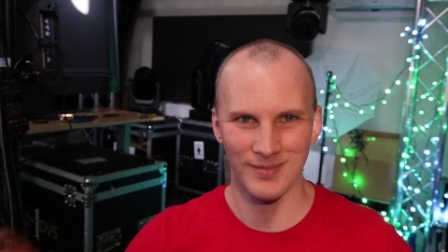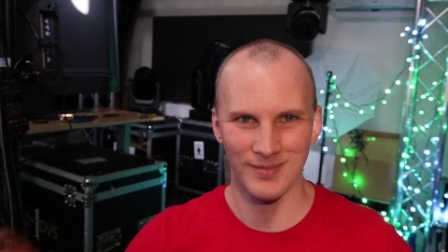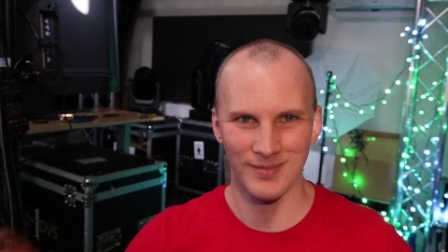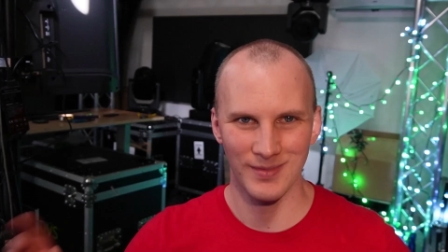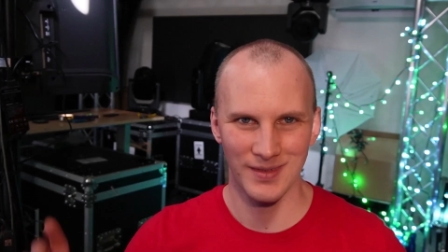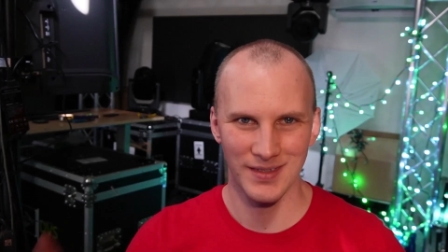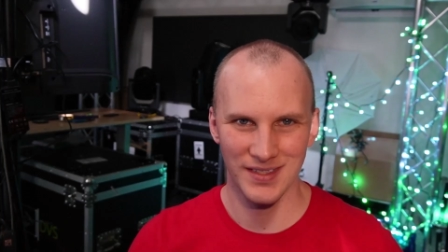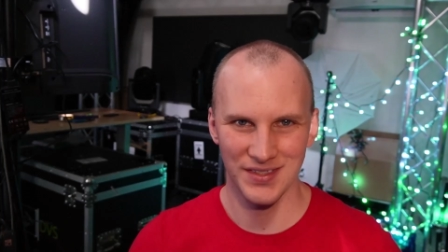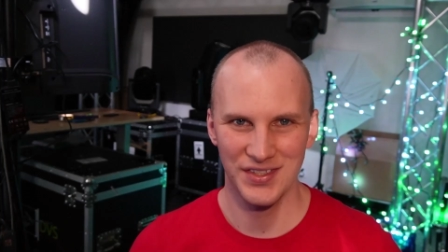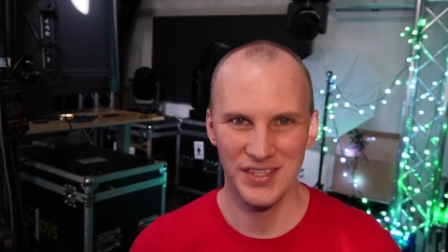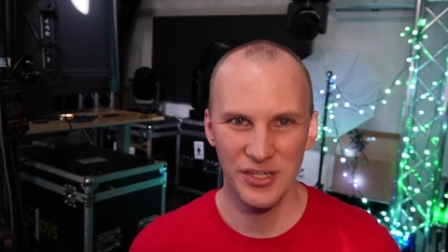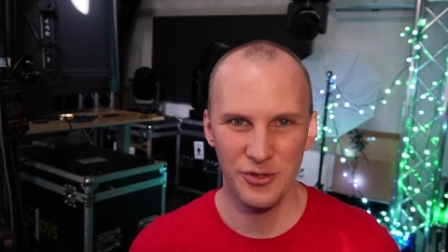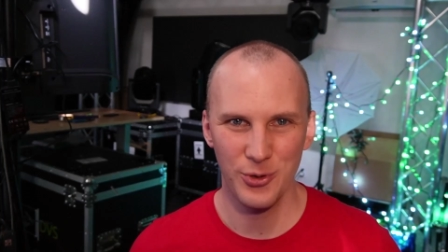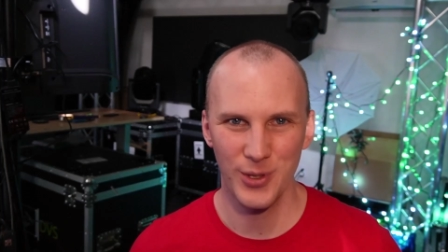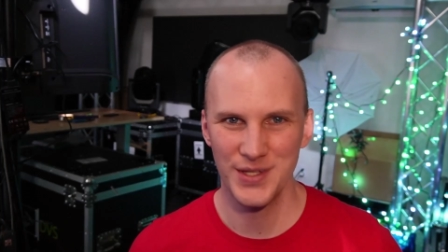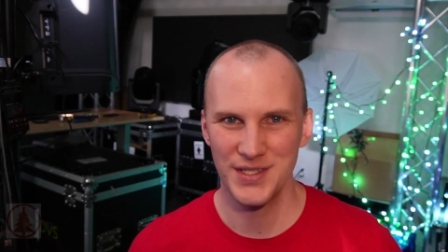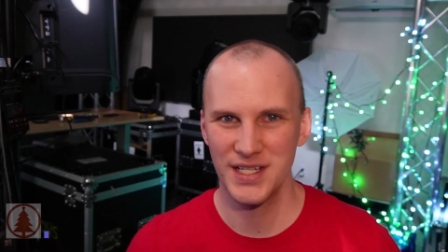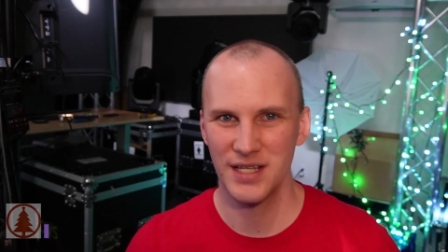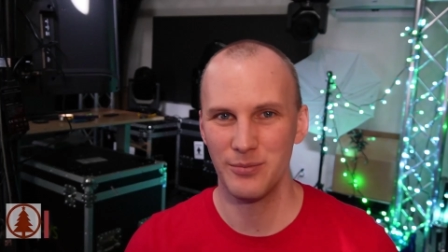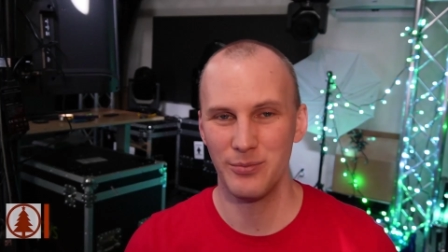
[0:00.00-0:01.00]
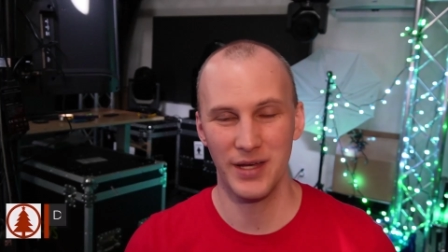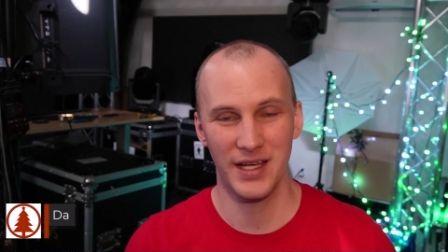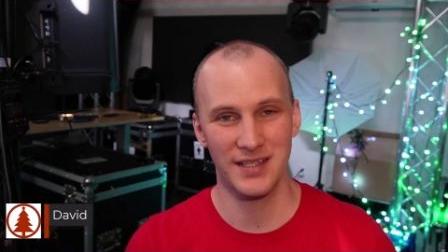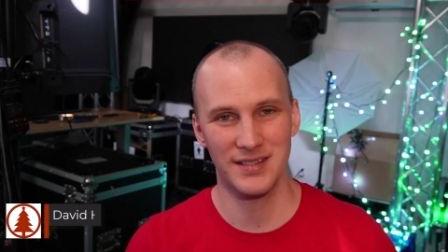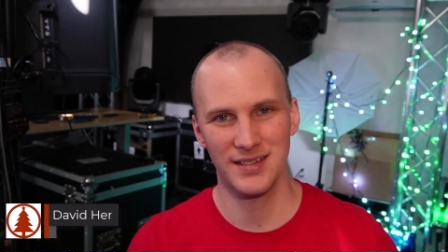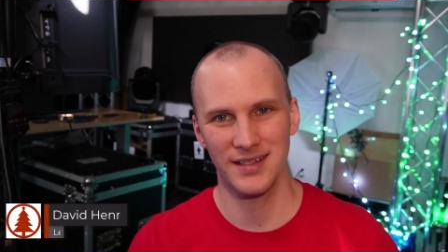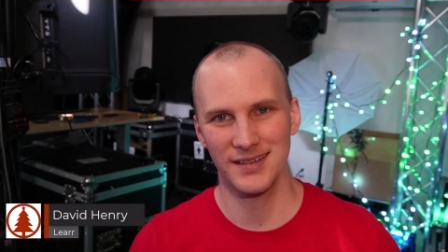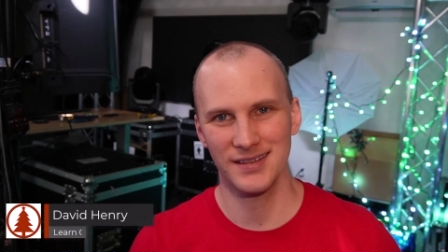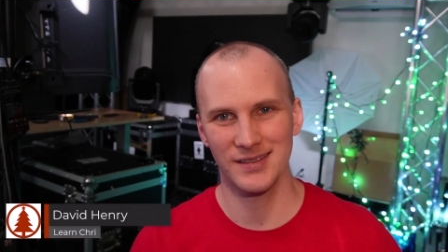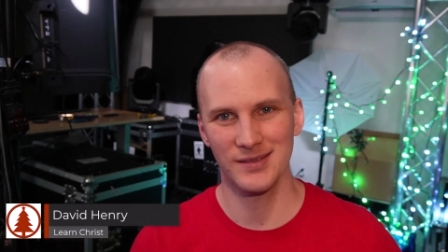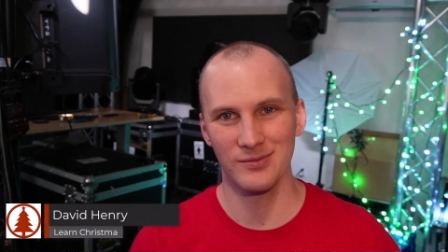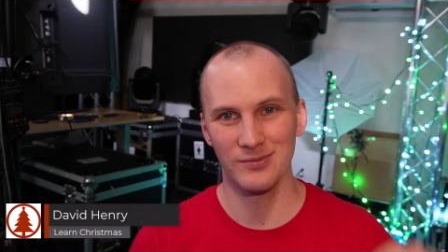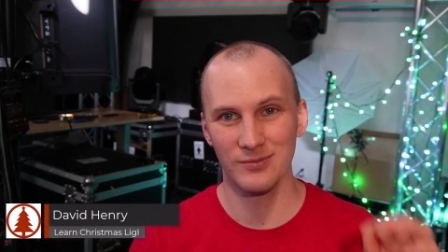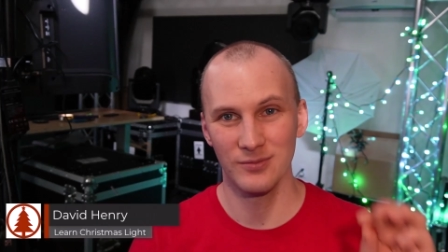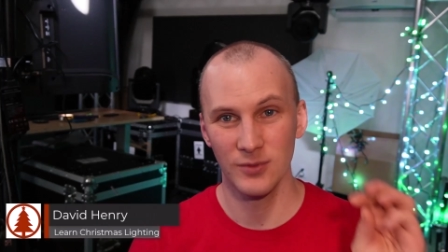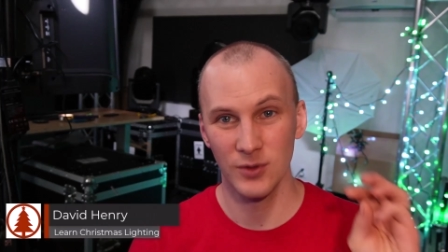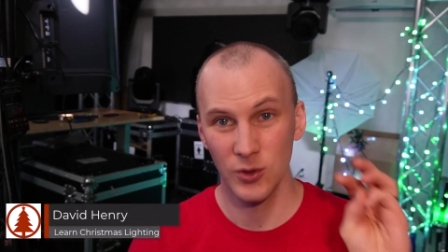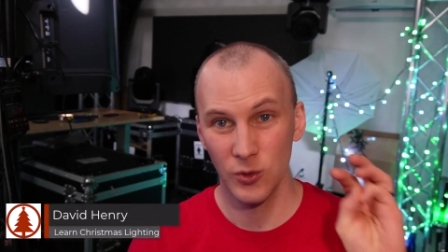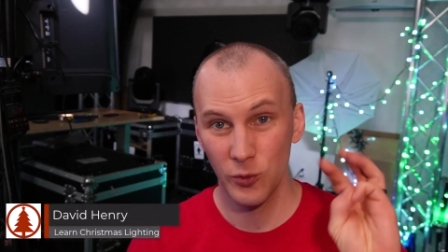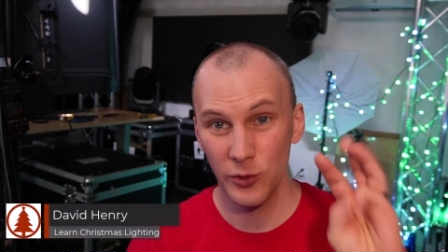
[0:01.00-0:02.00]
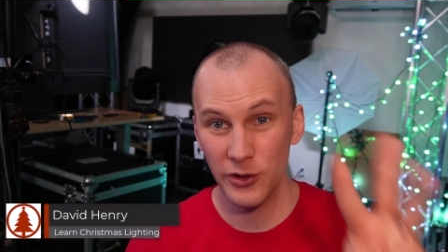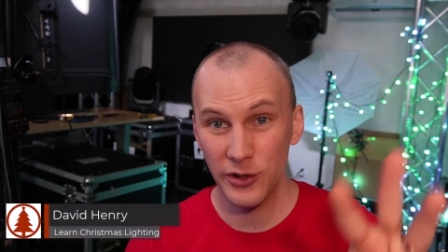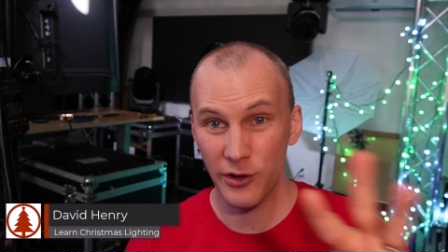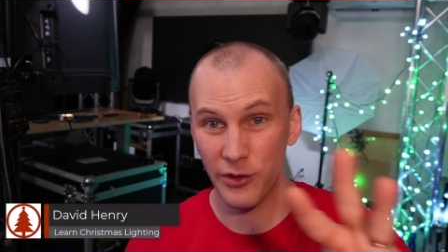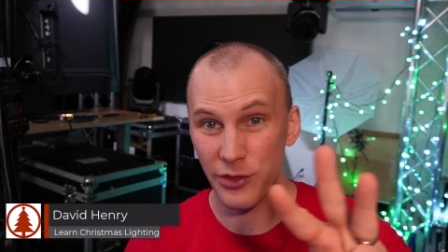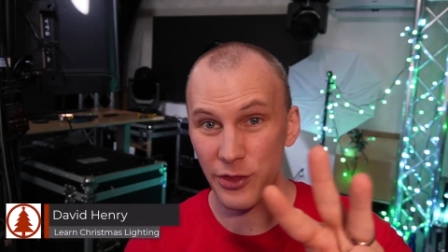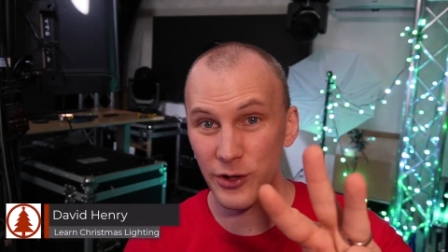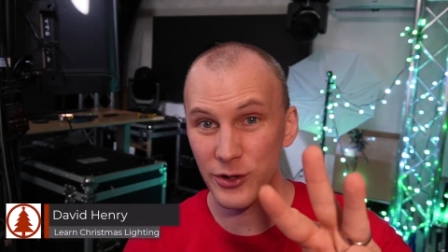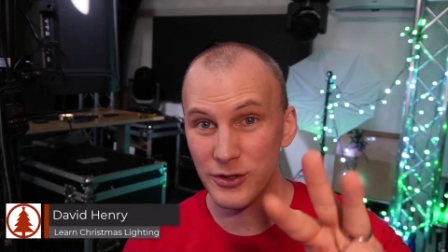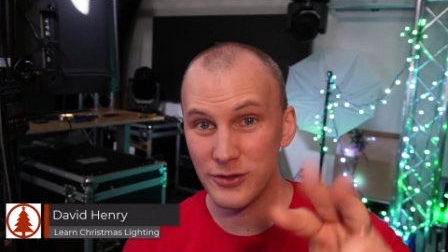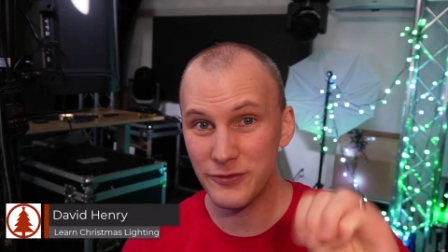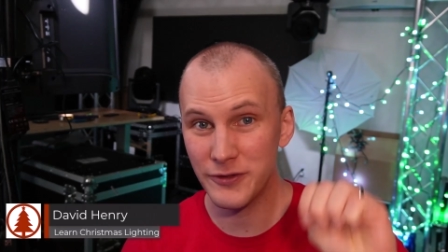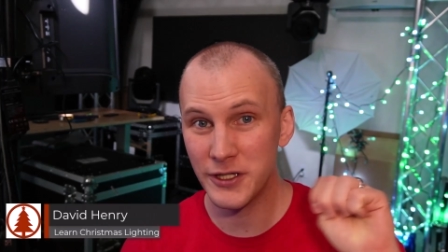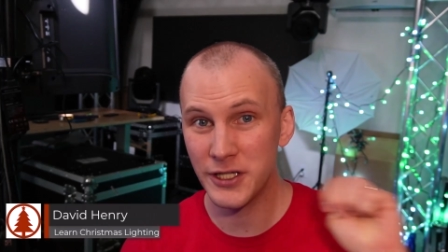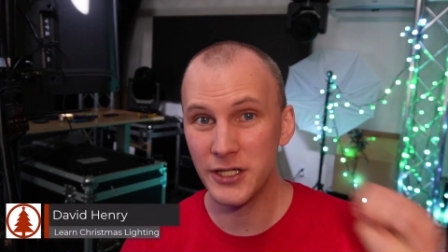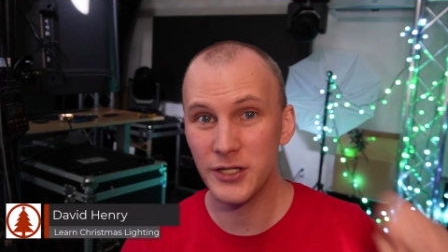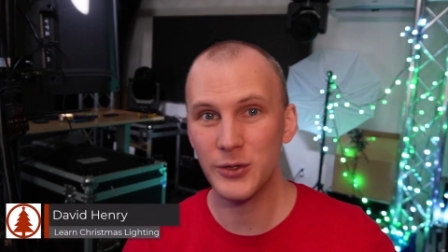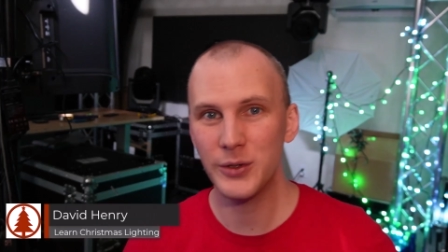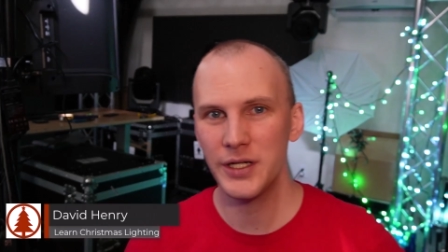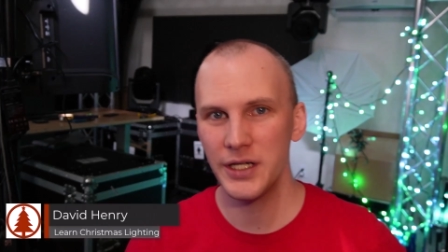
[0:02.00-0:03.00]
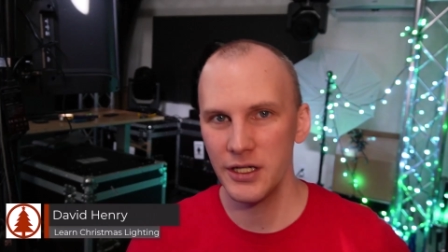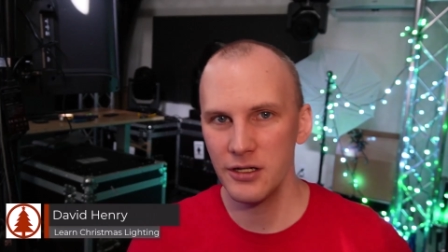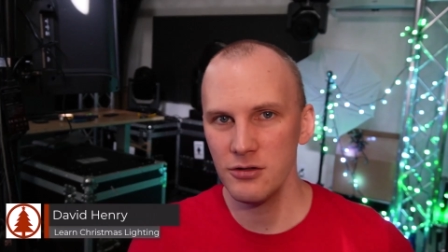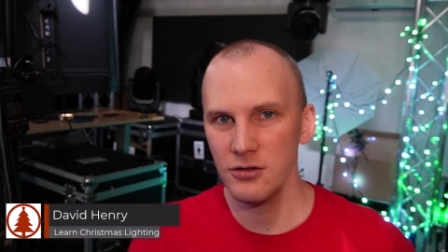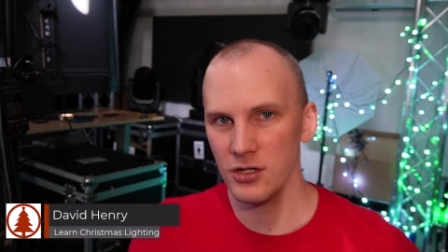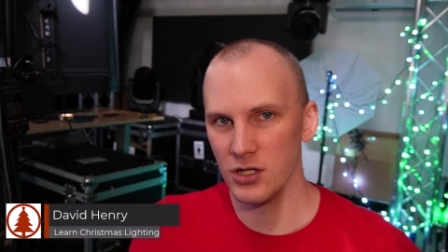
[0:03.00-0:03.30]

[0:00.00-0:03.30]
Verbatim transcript: sequencing basics. We're in our third video here